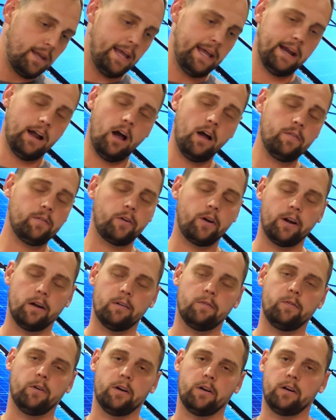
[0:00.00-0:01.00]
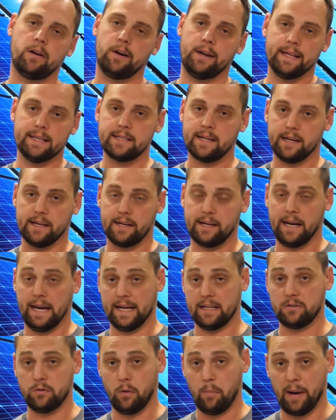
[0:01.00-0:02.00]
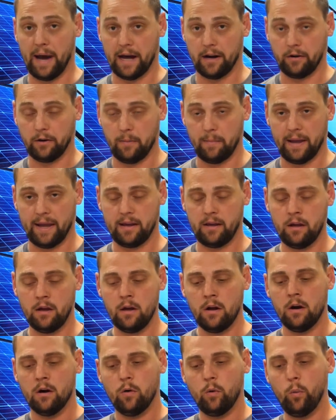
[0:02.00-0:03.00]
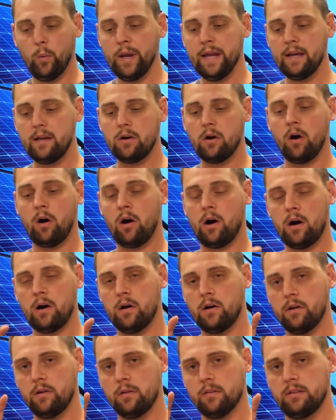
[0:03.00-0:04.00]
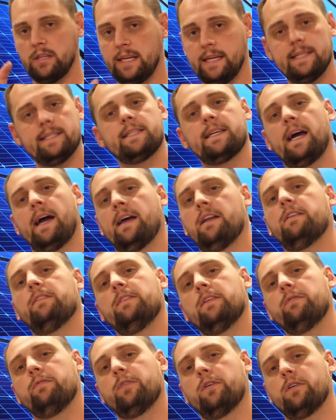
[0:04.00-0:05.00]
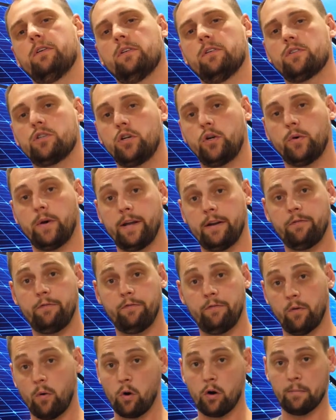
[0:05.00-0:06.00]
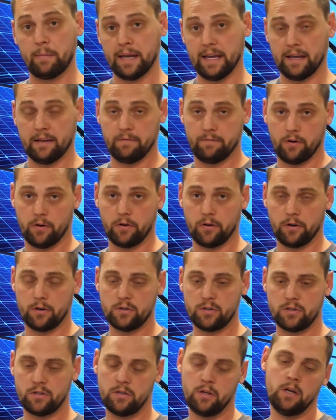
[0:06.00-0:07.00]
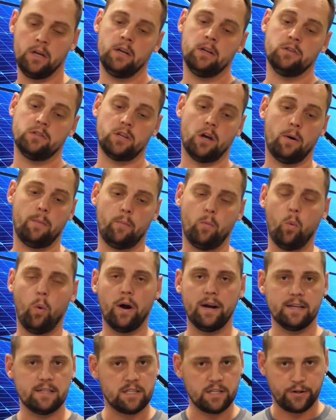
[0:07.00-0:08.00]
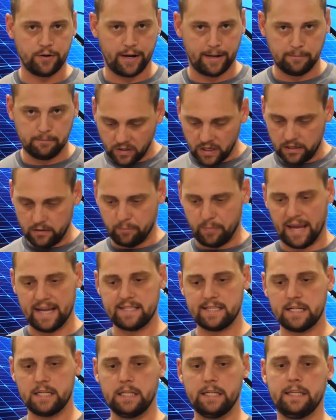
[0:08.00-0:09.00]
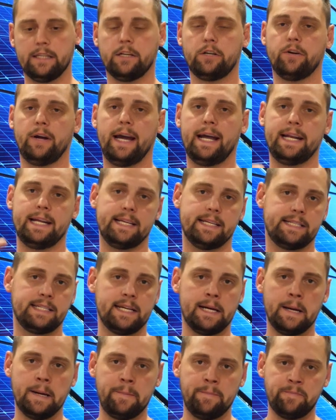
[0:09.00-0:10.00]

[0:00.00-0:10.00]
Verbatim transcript: an off-grid inverter is going to connect to a battery bank. We call these kind of inverters grid-forming inverters. So what is the grid? Basically, the grid is